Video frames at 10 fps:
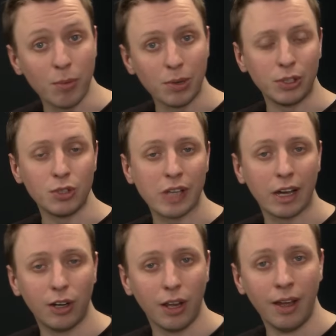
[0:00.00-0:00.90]
when we were using
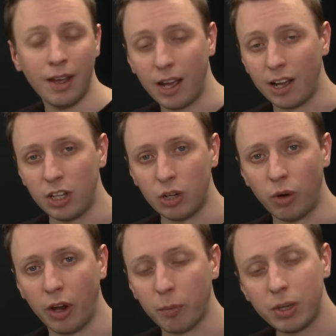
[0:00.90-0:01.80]
that colour
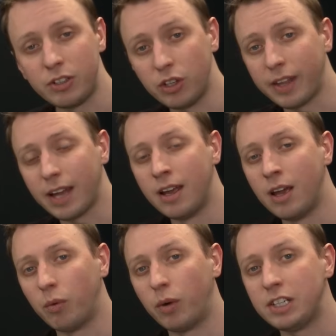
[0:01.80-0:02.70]
earlier on, and when you've done that,
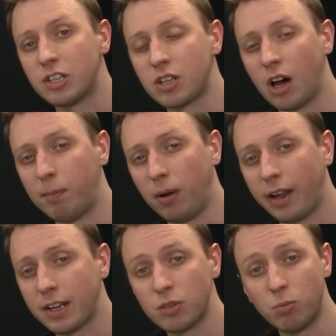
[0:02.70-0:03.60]
we're ready to start
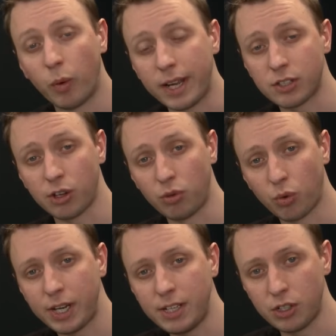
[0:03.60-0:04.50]
applying some Waystone
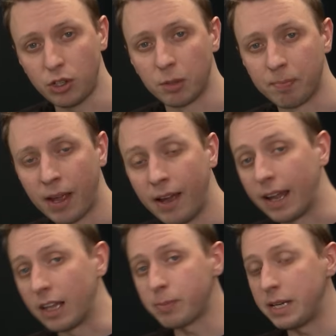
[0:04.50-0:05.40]
Green to them.
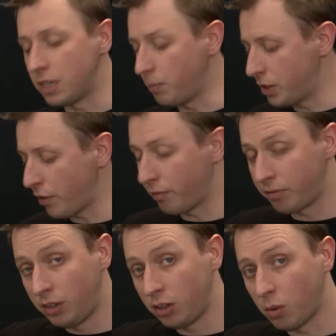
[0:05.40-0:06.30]
Now this paint's a little bit different
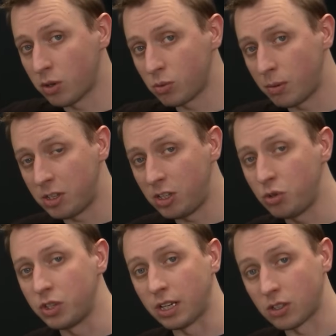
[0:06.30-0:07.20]
from the other ones we've been
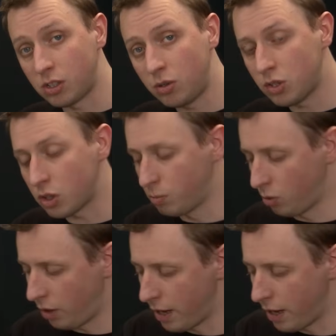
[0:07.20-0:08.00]
using. Still use a small